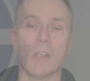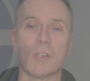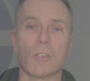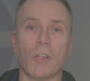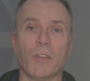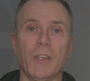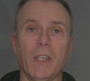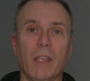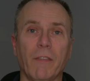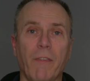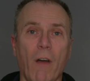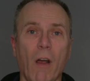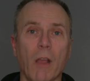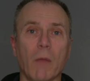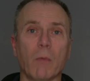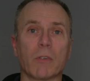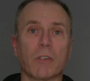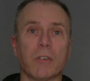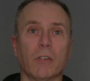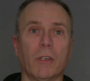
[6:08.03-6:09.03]
So I think if I
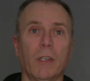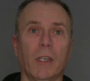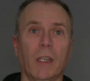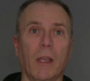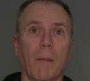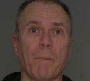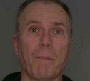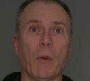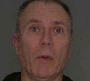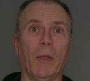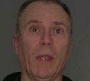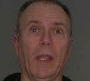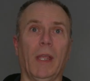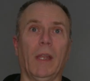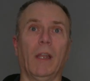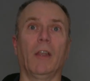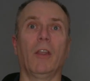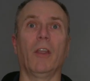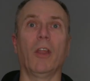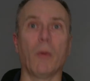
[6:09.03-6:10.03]
was looking at putting
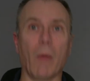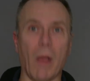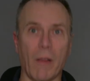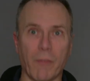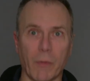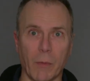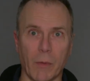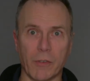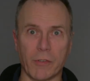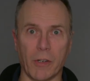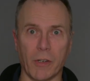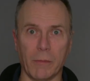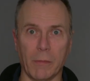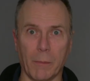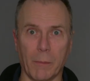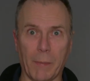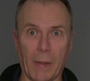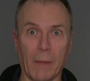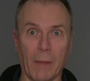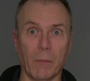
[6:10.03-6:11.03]
in a new effluent
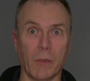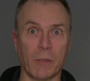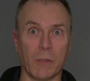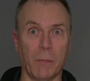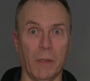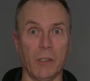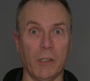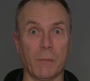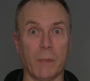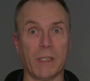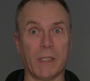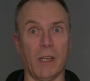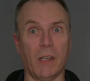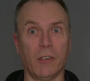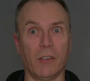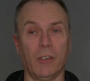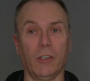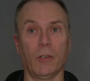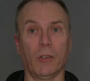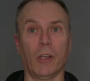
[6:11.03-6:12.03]
treatment plant, which means
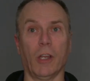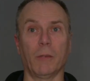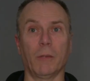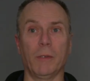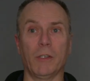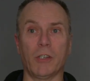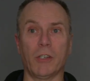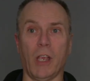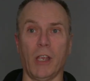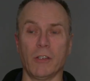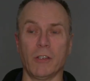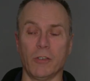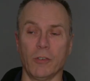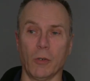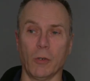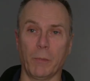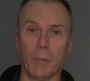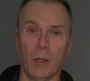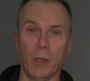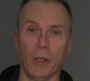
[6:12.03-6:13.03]
potentially you're going to be changing
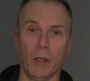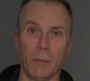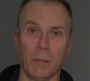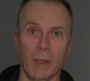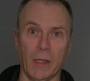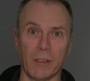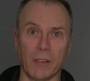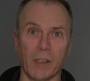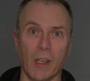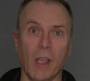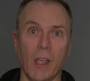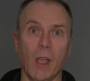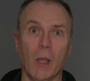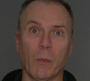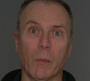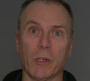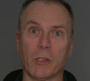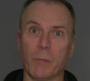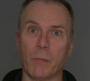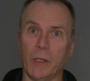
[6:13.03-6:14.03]
your permits,
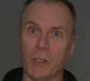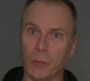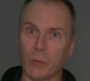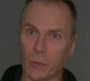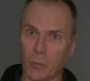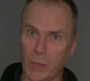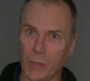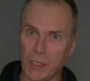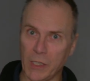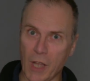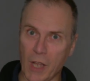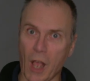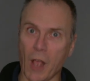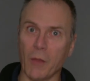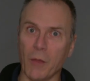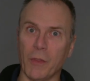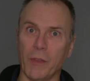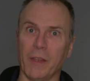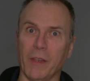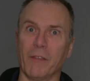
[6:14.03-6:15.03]
which means we
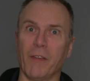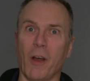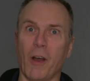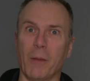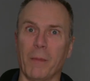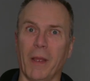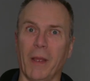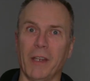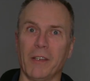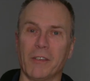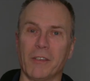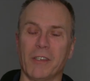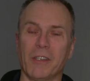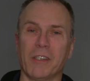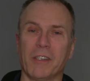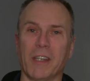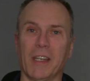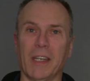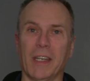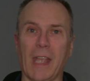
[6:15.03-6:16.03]
know that the Environment Agency
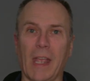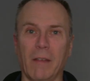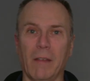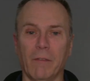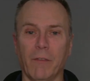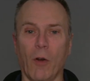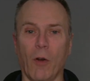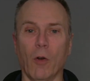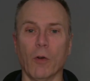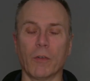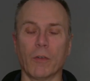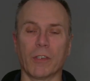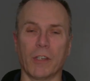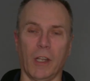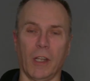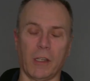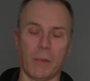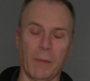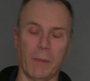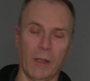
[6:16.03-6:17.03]
is going to get involved because
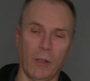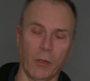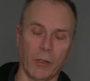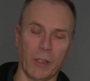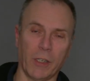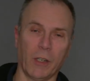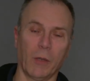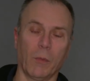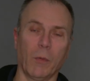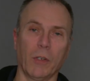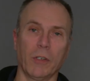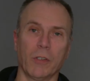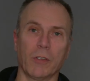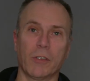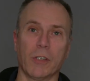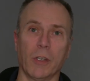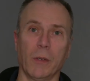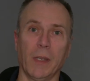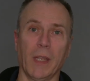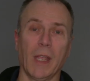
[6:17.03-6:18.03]
they're going to be looking at what you're
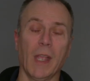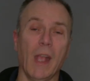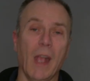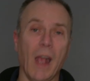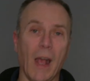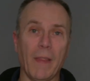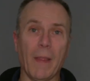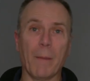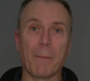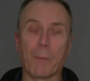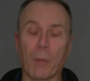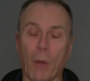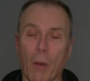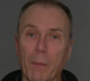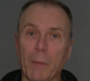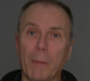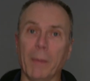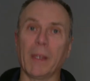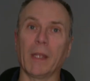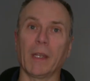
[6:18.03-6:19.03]
doing, and they're
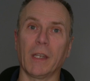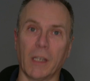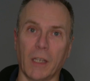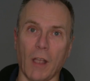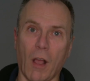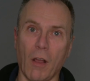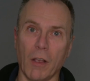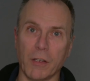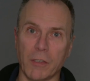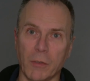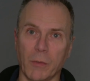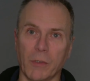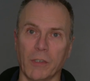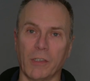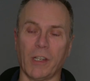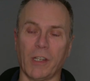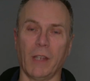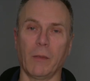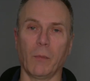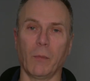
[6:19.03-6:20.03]
probably going to guide you and
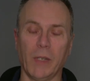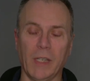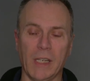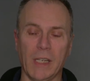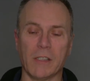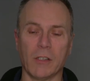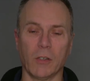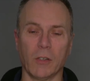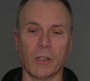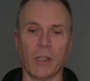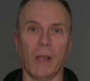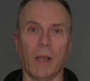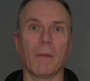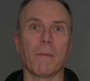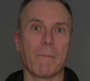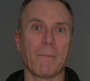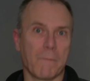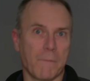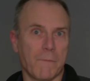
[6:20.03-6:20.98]
say we need to look at